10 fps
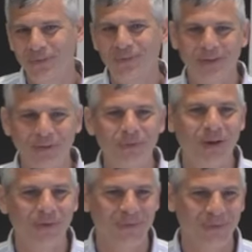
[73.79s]
This is like
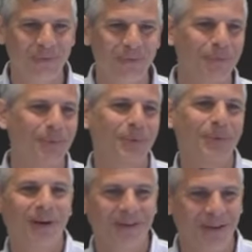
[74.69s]
2002
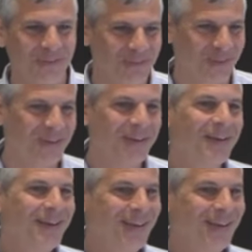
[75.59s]
when we were writing all this stuff